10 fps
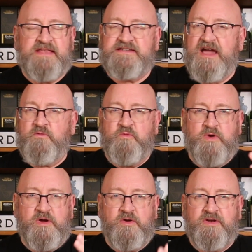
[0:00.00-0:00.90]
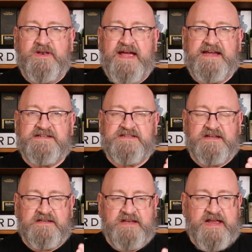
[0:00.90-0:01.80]
It's got real
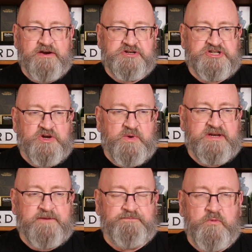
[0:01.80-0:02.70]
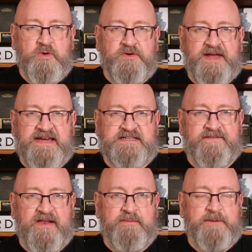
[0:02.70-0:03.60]
nice layers to it, real nice
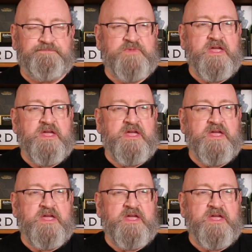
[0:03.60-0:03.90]
development.